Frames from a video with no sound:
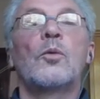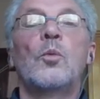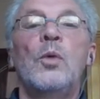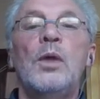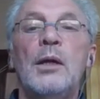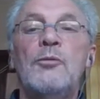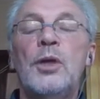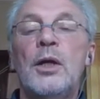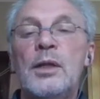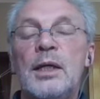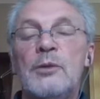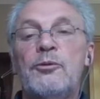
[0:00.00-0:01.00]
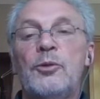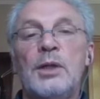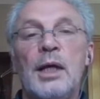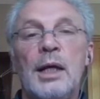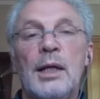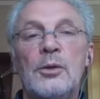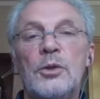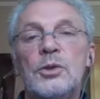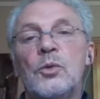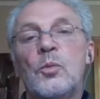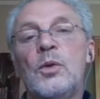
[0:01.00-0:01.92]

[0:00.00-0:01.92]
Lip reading: We have done that for the adults.